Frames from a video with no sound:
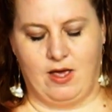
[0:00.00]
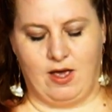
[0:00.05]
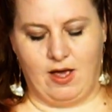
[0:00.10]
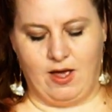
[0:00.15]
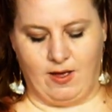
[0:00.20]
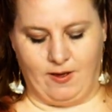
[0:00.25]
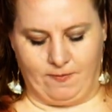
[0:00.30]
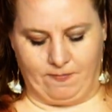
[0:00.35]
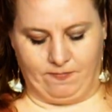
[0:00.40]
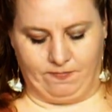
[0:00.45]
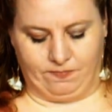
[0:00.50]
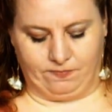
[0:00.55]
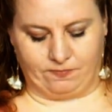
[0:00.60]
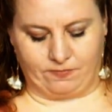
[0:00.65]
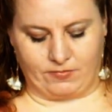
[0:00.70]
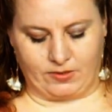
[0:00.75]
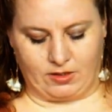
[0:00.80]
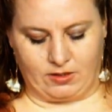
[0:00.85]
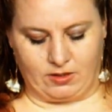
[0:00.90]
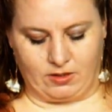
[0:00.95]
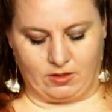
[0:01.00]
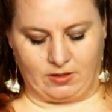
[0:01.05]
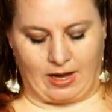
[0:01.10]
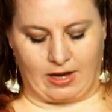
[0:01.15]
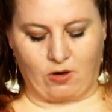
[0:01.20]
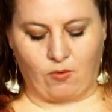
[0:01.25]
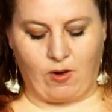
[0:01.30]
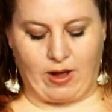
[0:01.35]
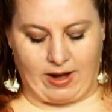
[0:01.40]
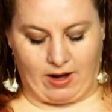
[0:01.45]

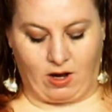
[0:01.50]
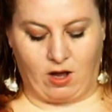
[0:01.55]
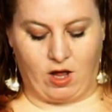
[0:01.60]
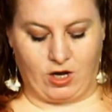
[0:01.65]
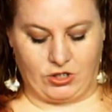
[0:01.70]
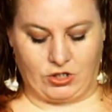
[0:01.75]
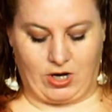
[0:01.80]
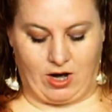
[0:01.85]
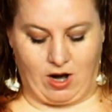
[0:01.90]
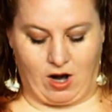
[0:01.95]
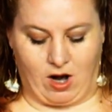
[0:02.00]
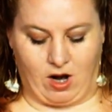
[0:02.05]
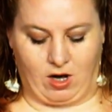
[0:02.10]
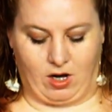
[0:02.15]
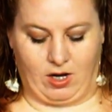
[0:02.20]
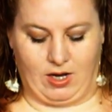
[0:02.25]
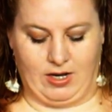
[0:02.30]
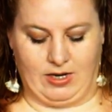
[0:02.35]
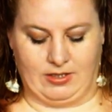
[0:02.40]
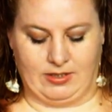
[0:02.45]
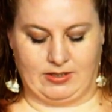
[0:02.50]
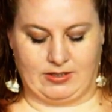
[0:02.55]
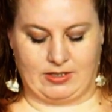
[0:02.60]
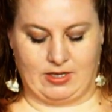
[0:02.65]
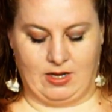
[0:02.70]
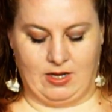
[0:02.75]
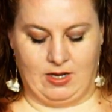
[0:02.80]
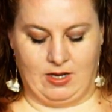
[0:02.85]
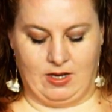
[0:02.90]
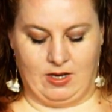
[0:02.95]
heart is
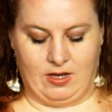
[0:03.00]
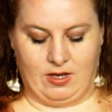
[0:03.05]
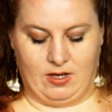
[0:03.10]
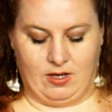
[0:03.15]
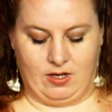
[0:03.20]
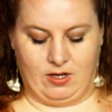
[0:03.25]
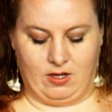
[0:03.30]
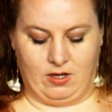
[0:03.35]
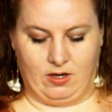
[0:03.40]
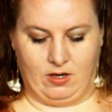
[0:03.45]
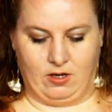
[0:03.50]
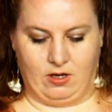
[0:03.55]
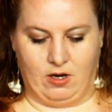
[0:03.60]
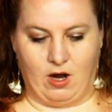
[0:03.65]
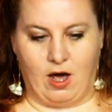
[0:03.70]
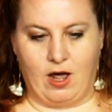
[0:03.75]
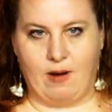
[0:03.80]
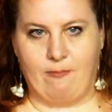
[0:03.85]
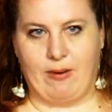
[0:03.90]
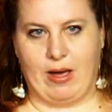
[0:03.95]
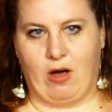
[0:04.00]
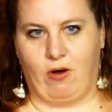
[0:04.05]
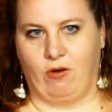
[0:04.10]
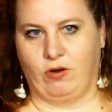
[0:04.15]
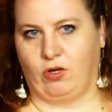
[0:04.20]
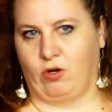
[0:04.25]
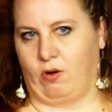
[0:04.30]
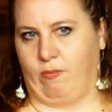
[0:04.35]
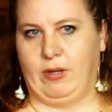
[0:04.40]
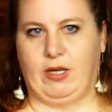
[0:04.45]
not
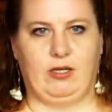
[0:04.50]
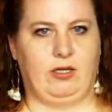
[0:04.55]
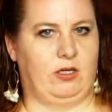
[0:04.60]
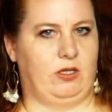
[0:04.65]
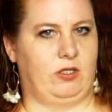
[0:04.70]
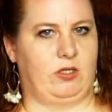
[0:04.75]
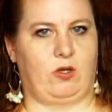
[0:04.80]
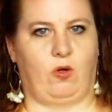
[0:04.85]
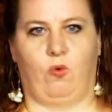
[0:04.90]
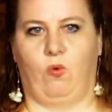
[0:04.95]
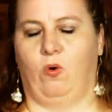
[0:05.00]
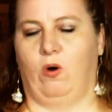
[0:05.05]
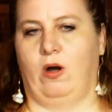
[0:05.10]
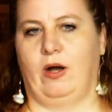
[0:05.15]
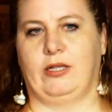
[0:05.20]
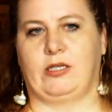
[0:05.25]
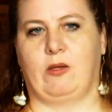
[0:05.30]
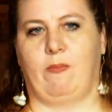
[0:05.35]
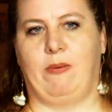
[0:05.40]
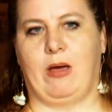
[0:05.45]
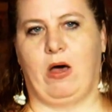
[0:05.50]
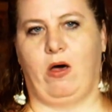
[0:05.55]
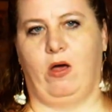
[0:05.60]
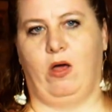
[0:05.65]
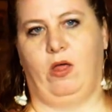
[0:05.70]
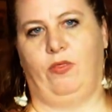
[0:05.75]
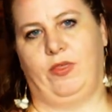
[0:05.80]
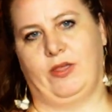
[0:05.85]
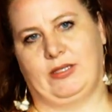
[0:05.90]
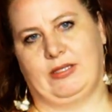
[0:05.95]
about your opinions, or it's
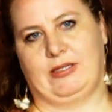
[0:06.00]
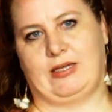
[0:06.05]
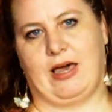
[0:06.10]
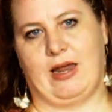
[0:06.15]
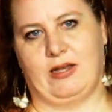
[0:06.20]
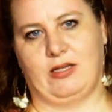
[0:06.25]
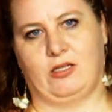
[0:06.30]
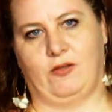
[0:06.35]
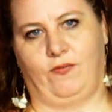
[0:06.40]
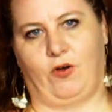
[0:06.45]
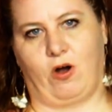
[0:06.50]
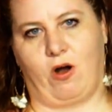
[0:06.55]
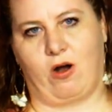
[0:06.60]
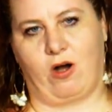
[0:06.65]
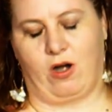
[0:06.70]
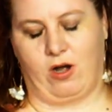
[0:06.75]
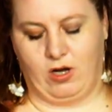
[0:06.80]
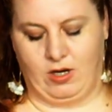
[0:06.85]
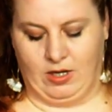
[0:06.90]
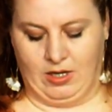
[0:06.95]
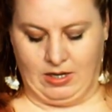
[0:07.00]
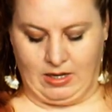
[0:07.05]
about the status of your heart.